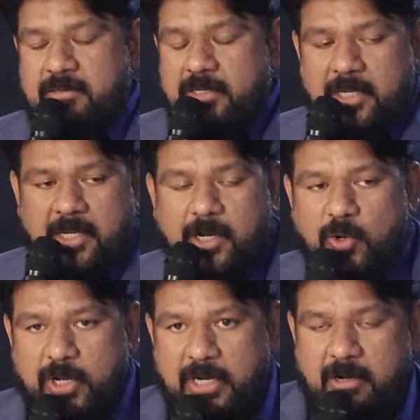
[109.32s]
the
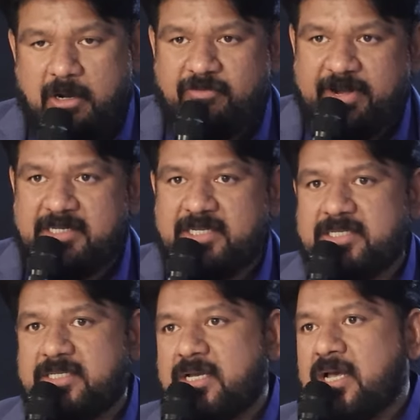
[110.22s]
local
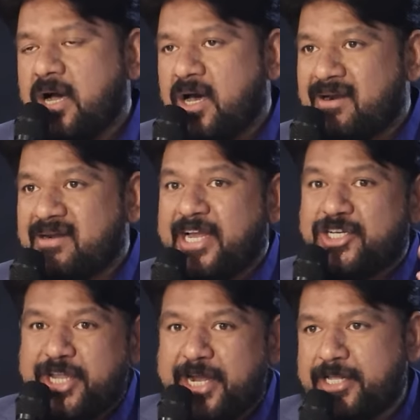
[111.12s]
conferences or
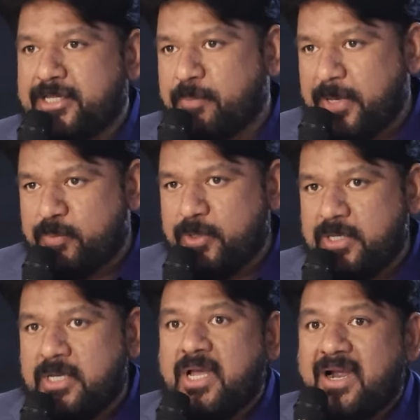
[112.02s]
educating the people,
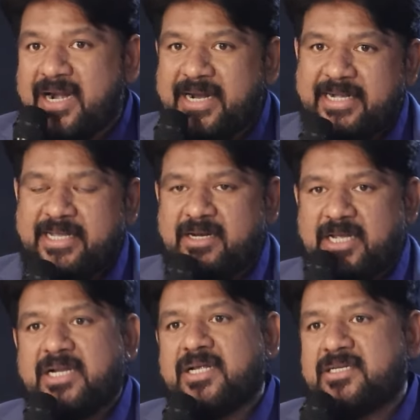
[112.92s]
conducting
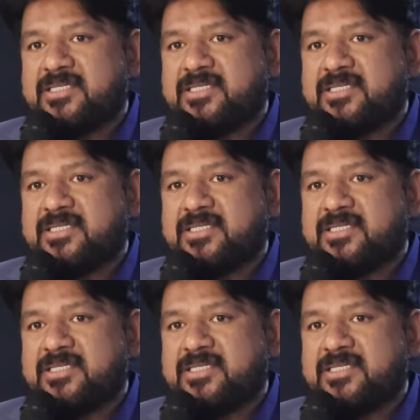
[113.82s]
regular